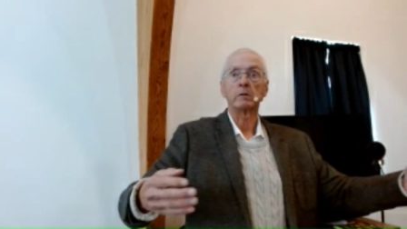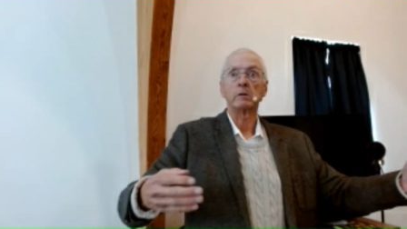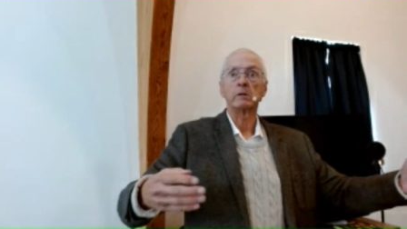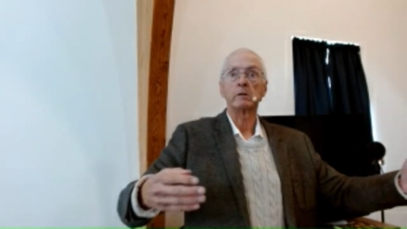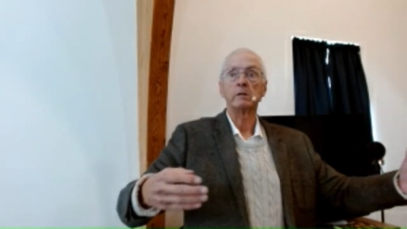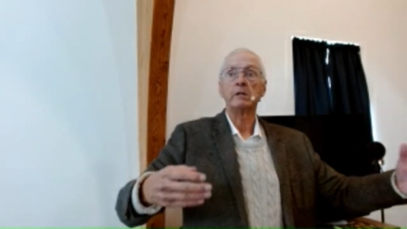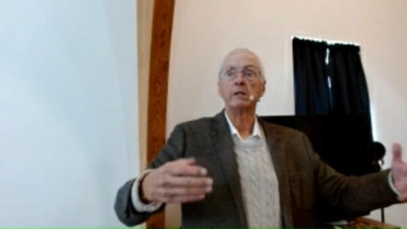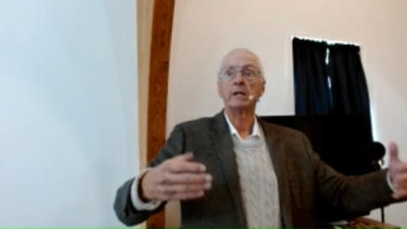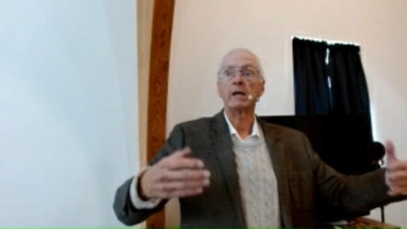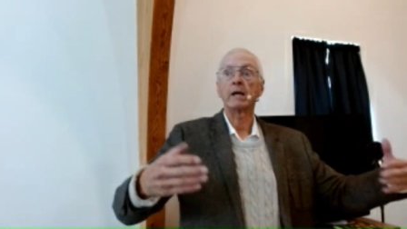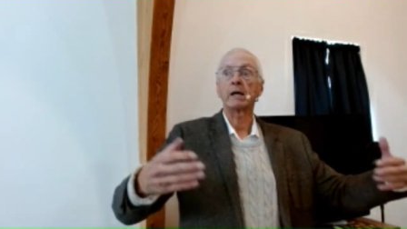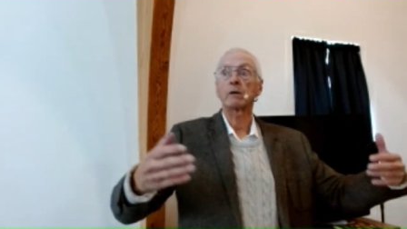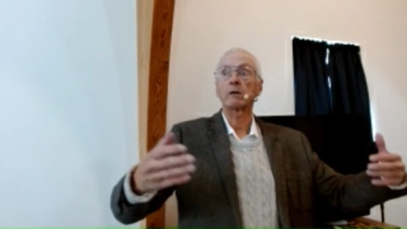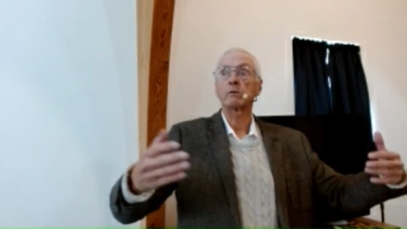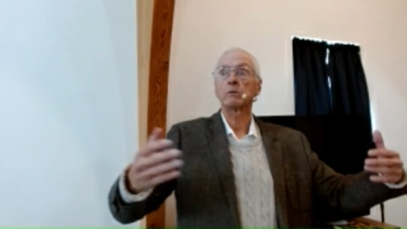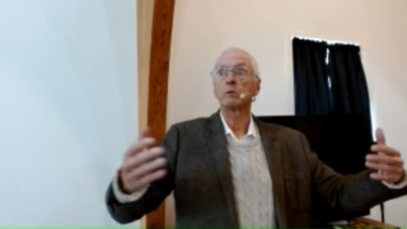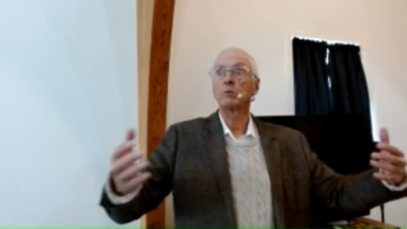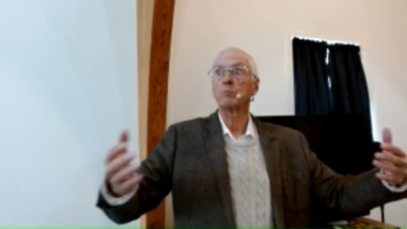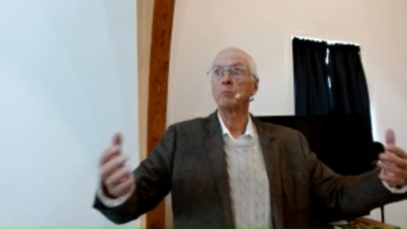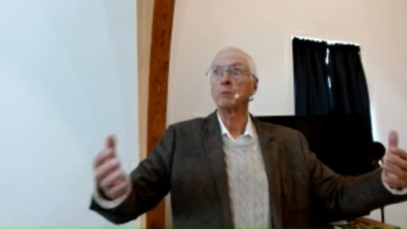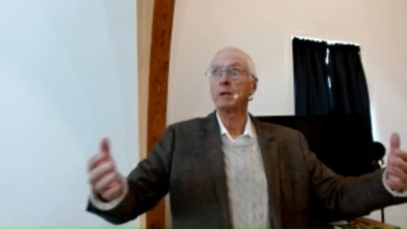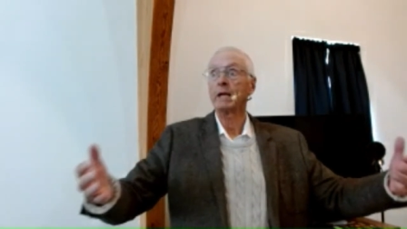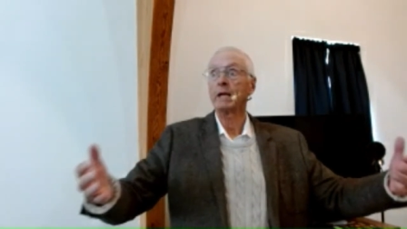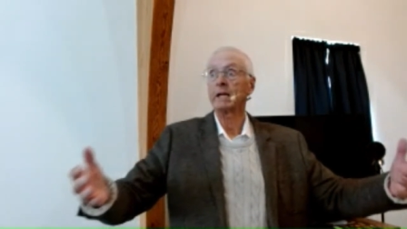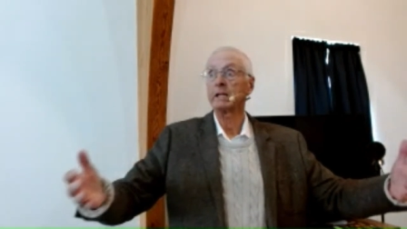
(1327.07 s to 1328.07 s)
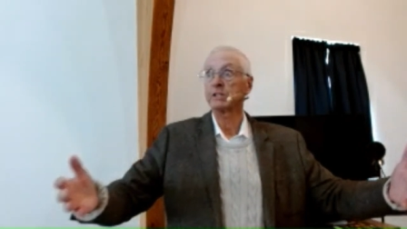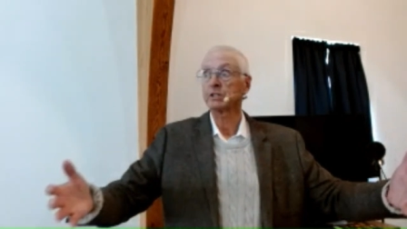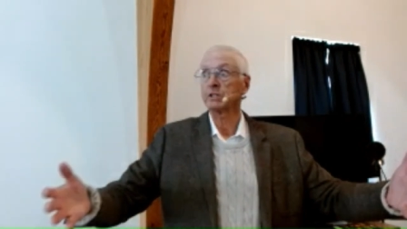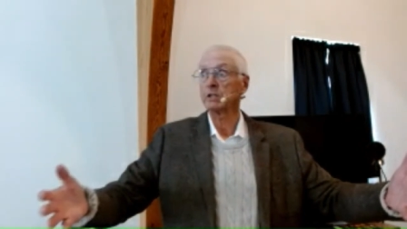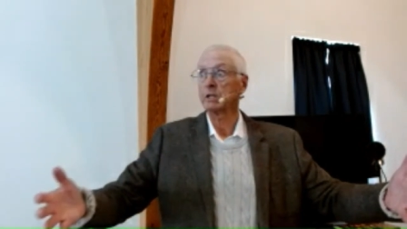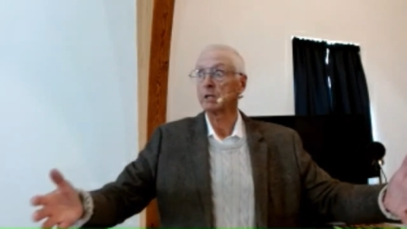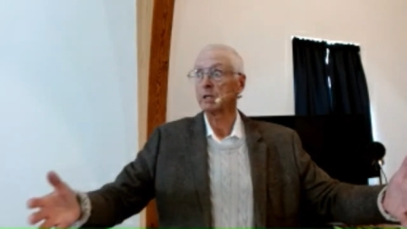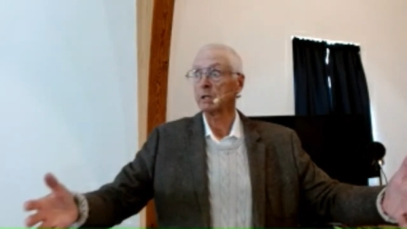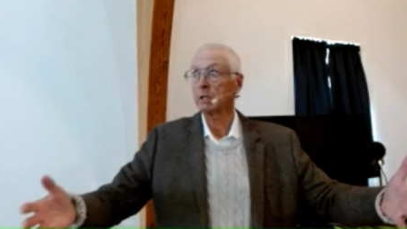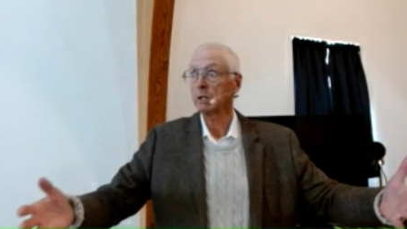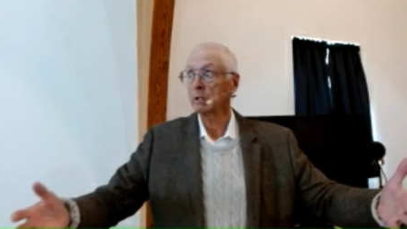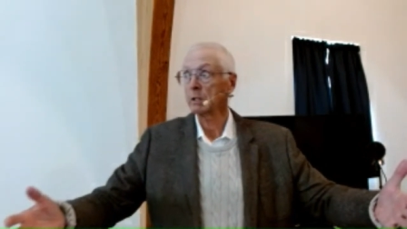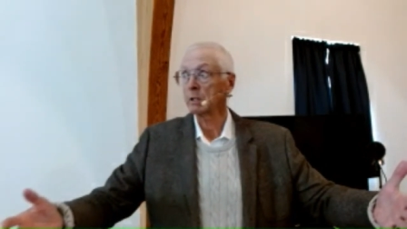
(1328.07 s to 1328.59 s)

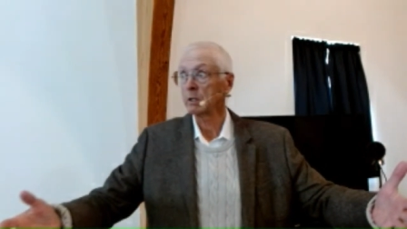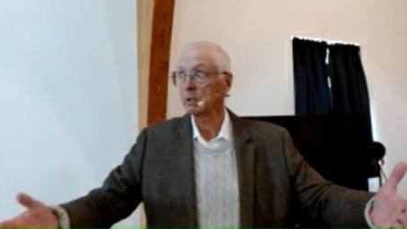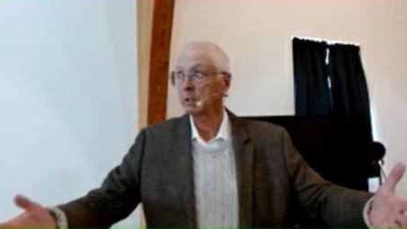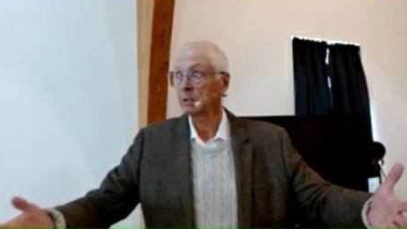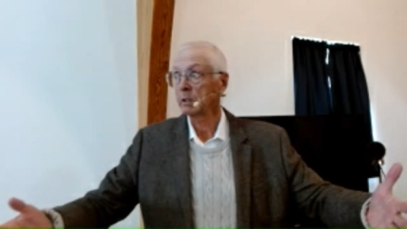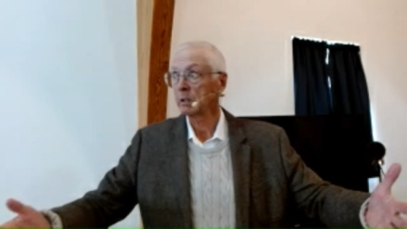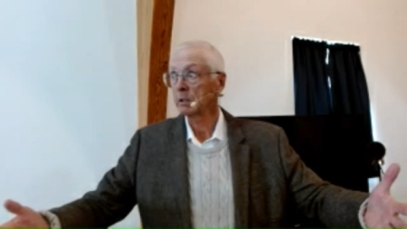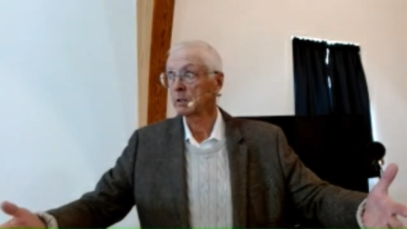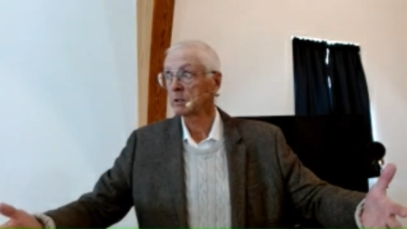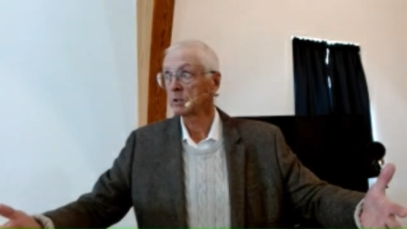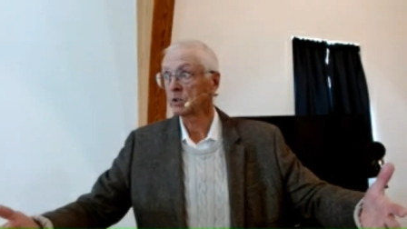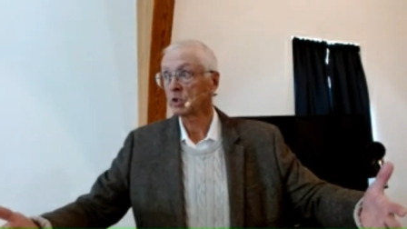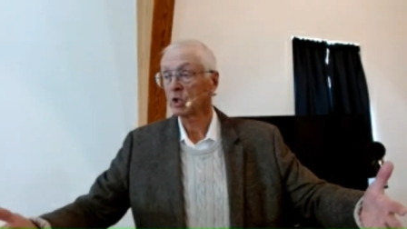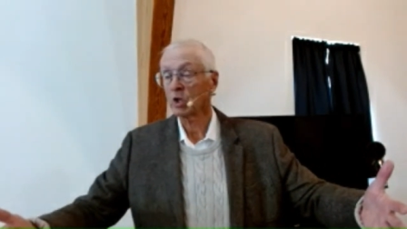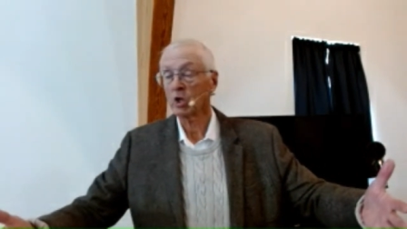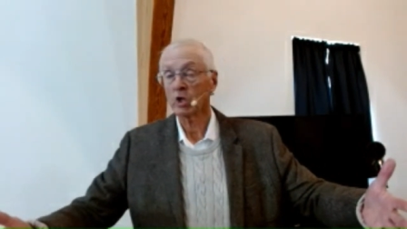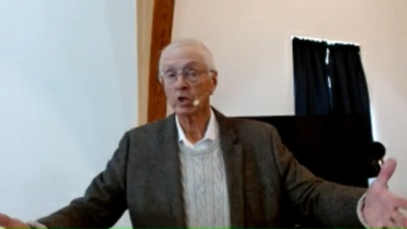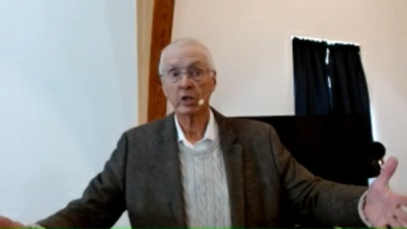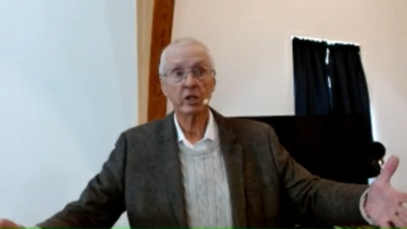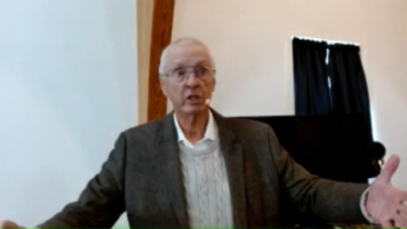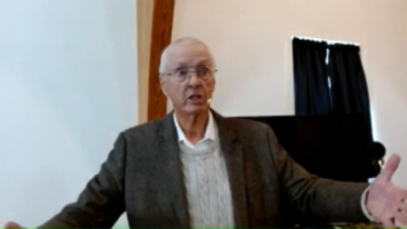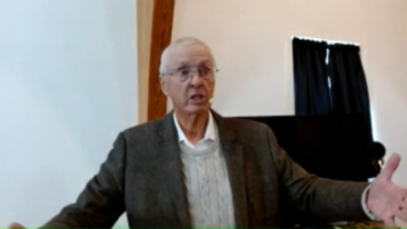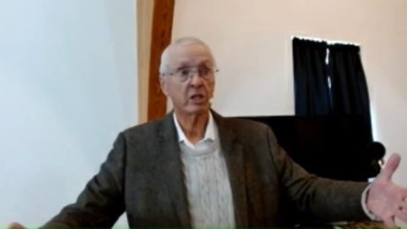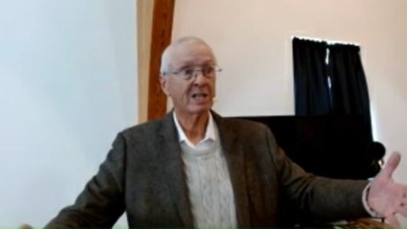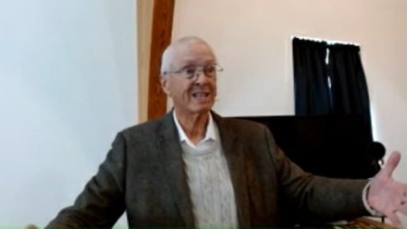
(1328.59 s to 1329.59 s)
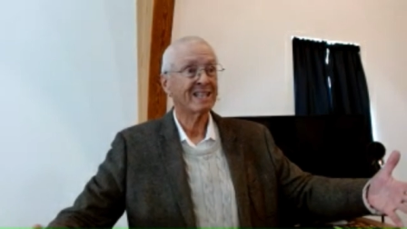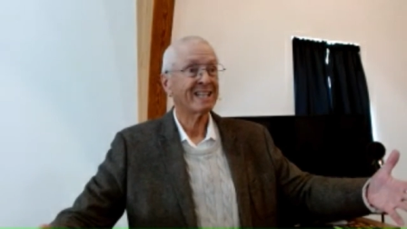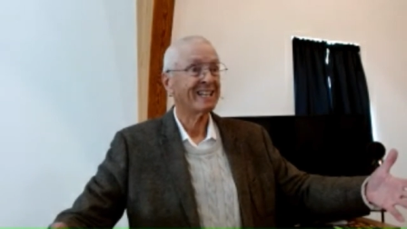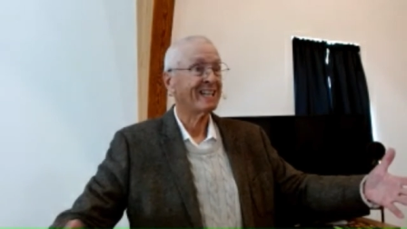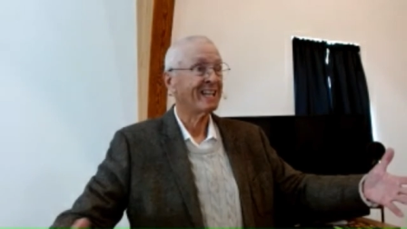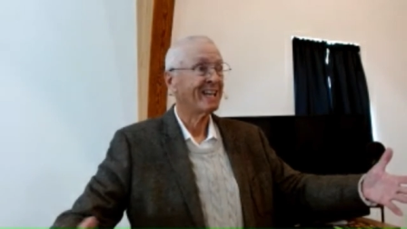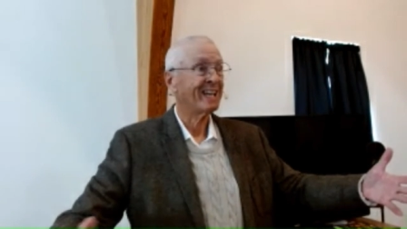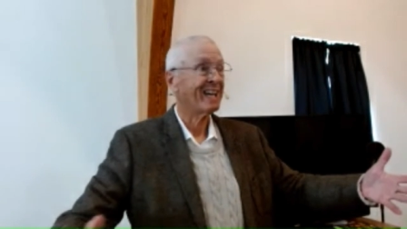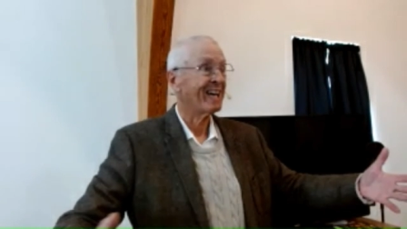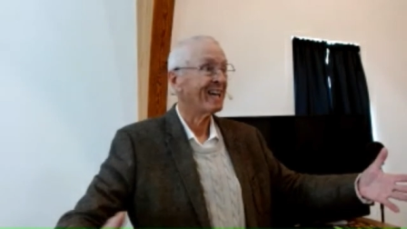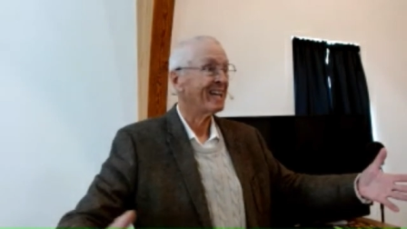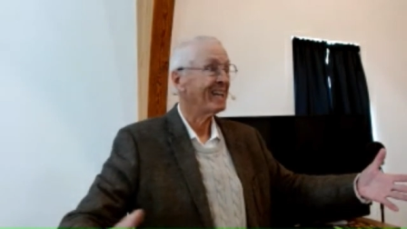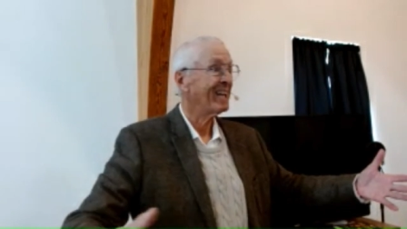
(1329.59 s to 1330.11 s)
necromancing, talking to the
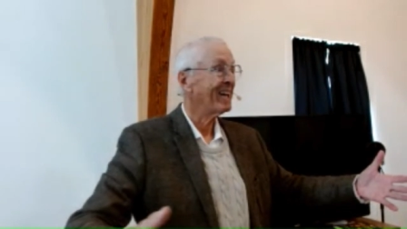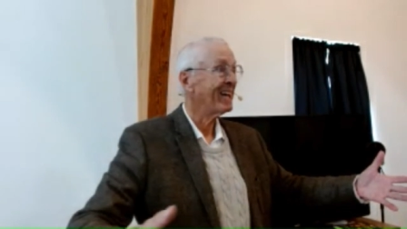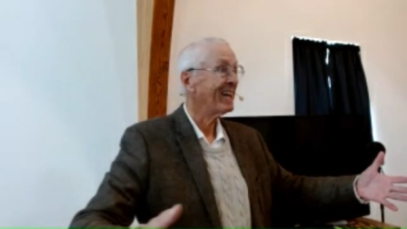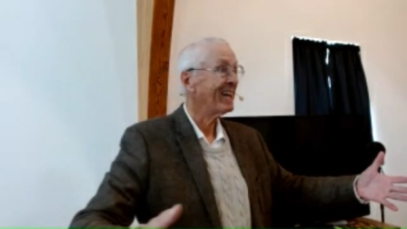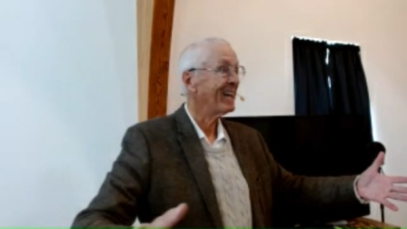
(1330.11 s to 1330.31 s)
dead,